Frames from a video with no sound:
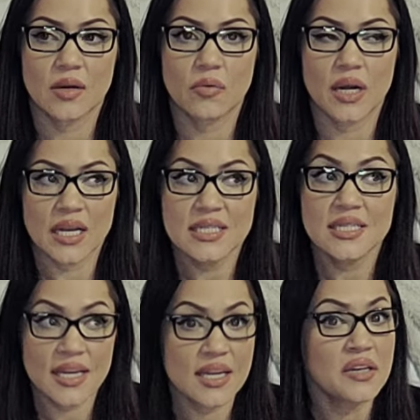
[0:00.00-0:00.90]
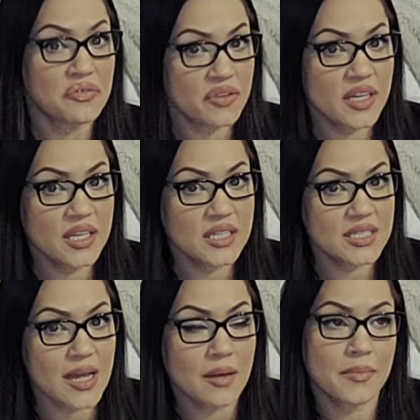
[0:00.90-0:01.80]
when I say it fits,
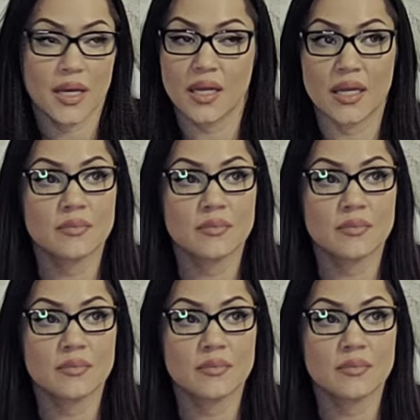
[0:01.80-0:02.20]
honey,